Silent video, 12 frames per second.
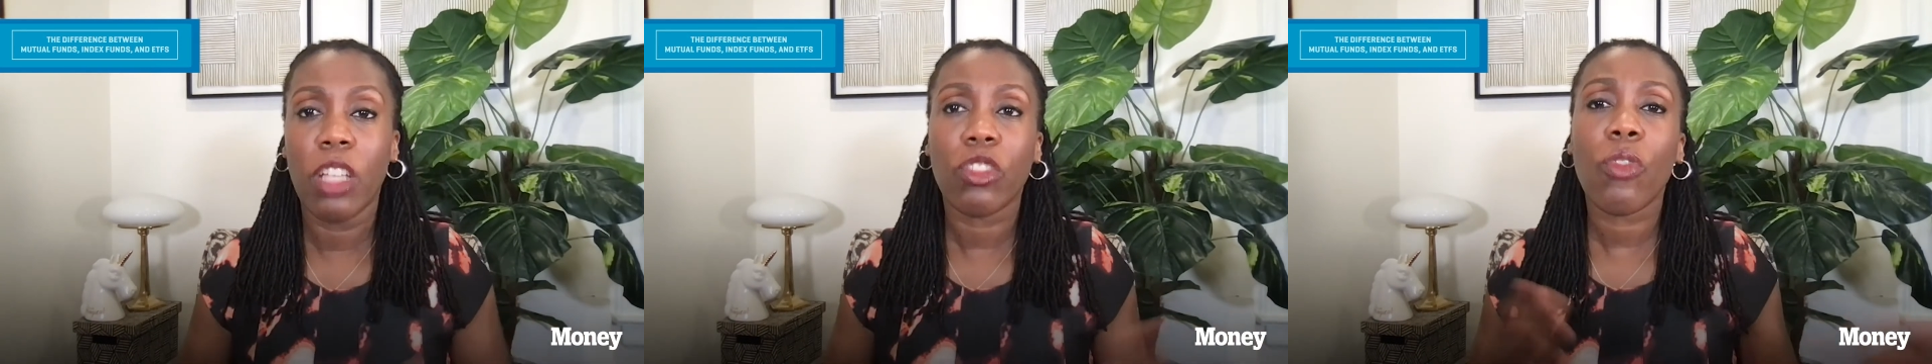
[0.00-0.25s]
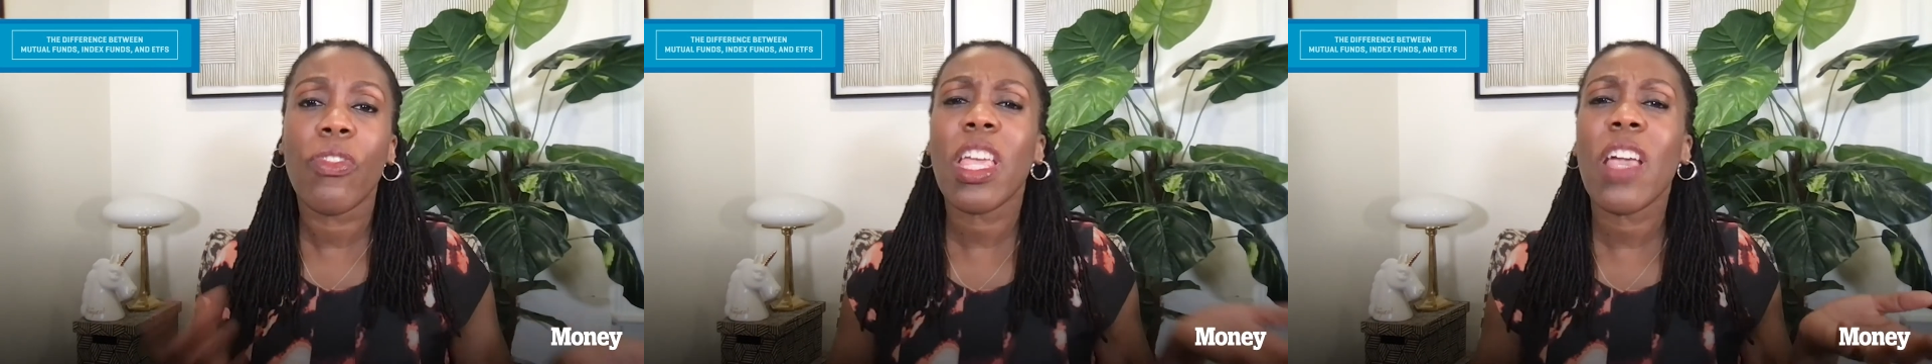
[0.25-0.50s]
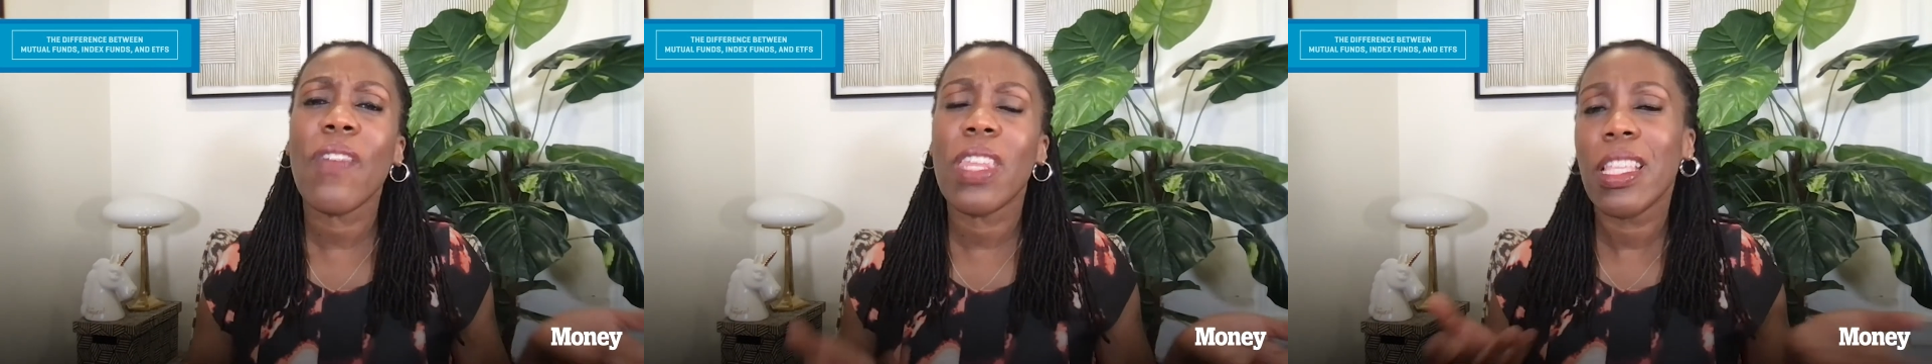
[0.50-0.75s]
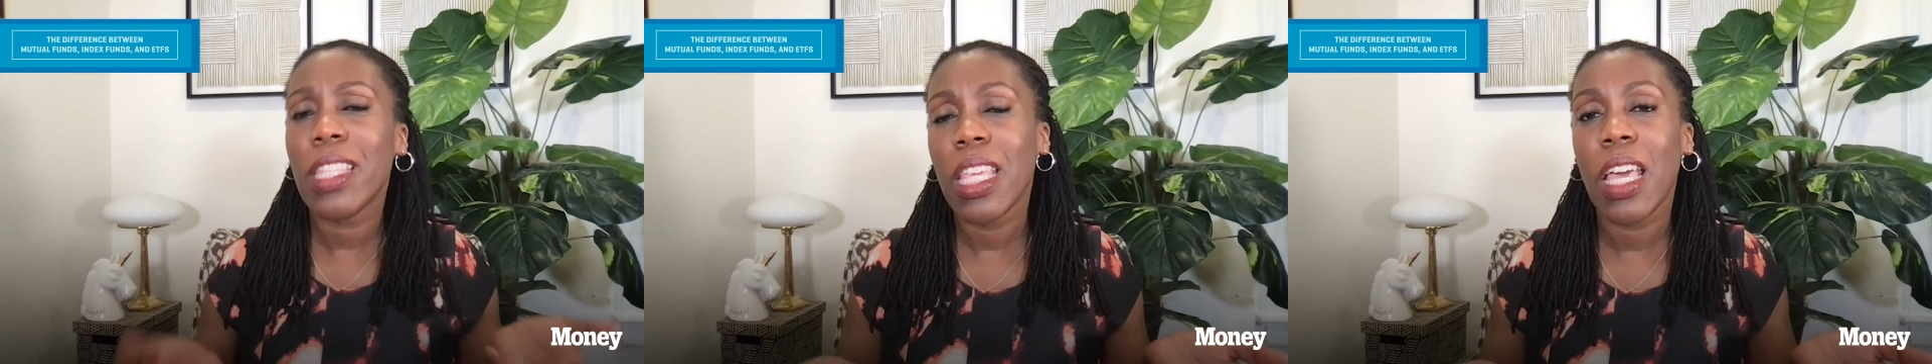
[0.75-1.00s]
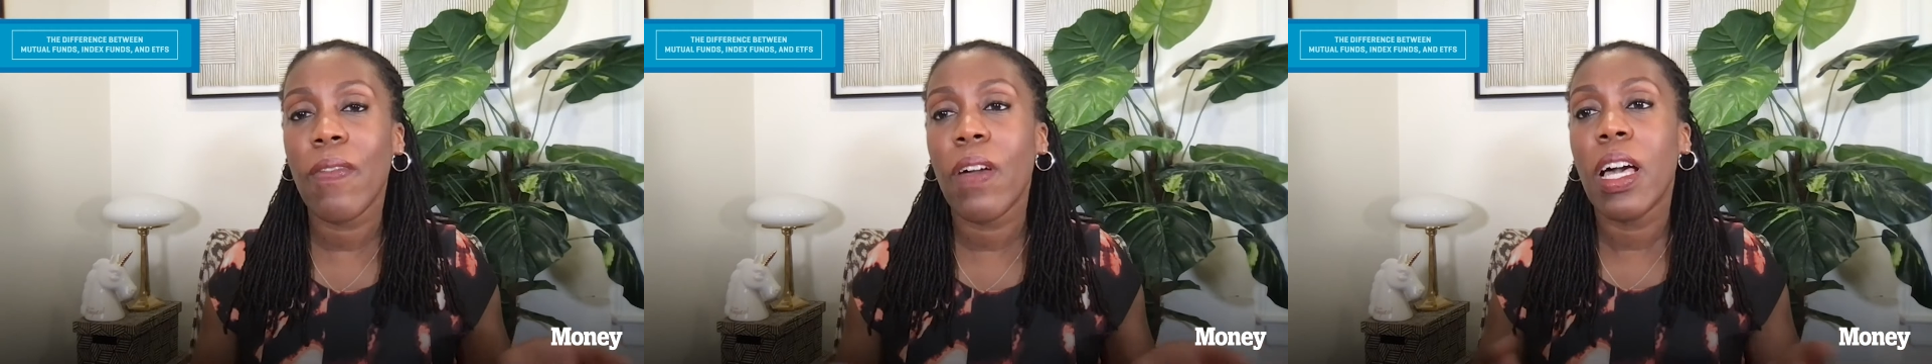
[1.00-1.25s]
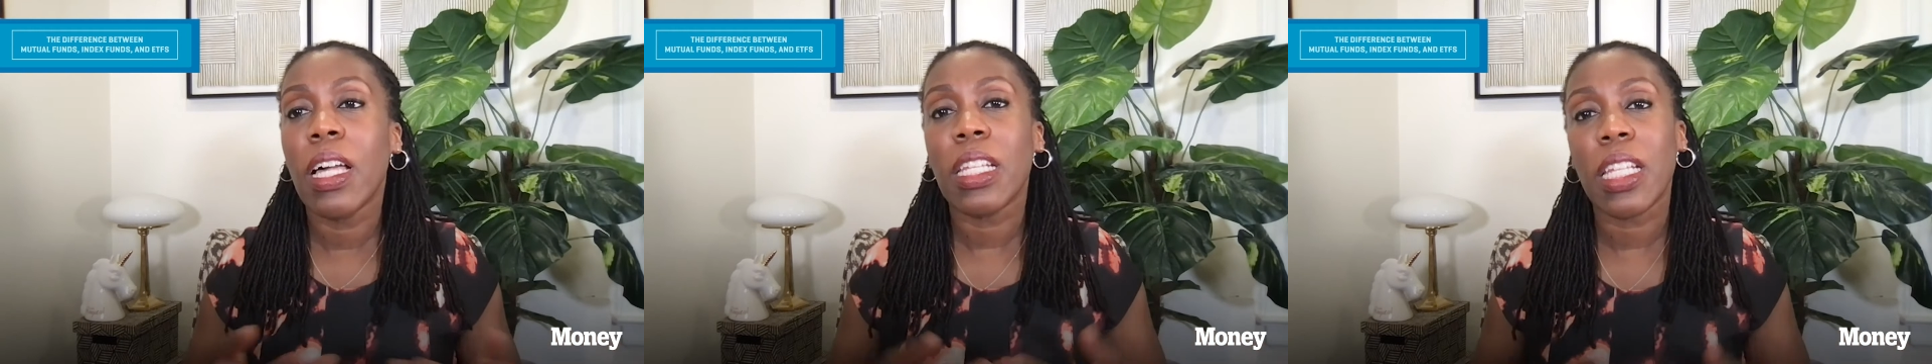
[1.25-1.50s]
So think of an ETF
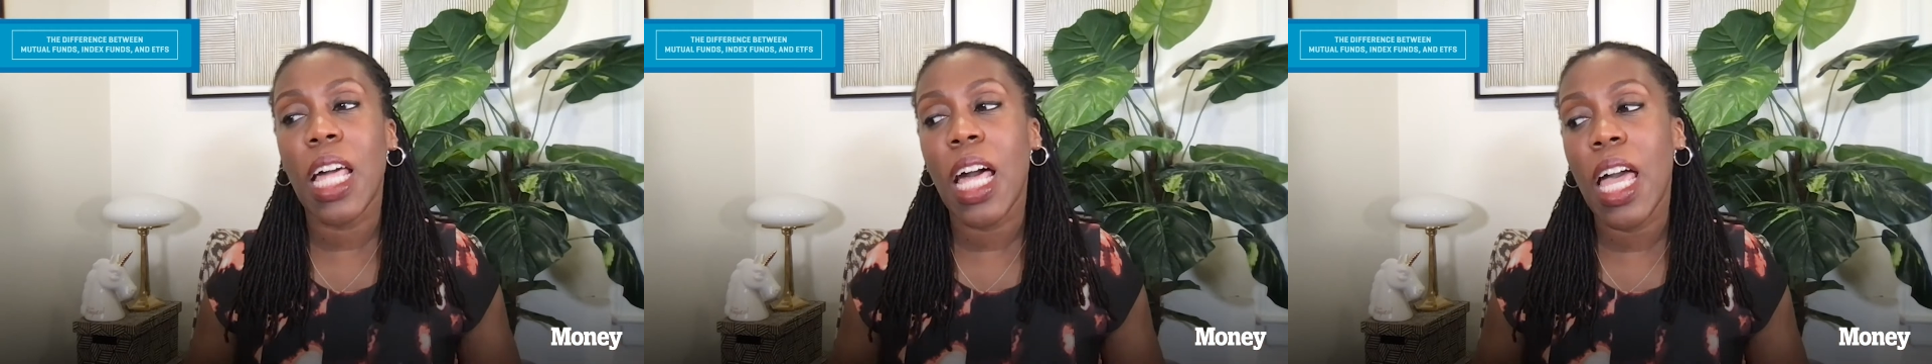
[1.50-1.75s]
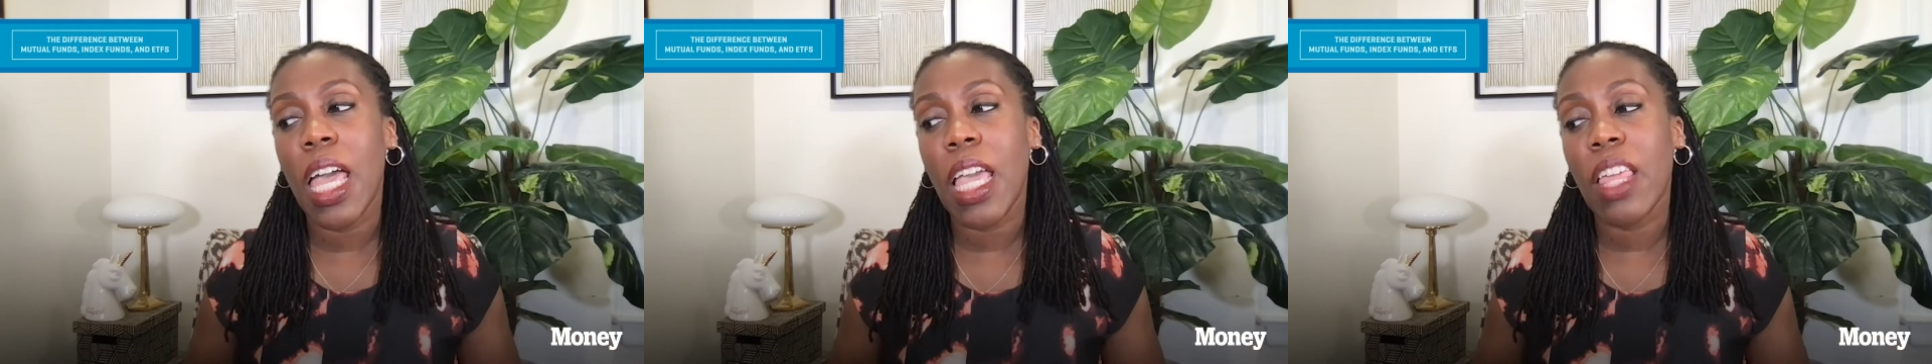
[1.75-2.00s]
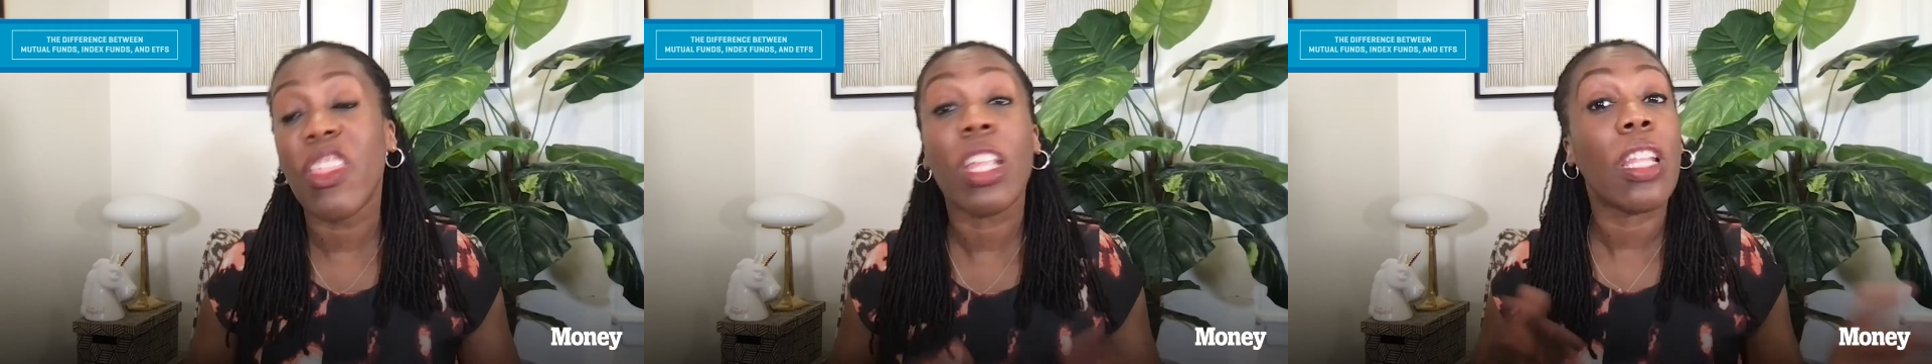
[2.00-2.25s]
like the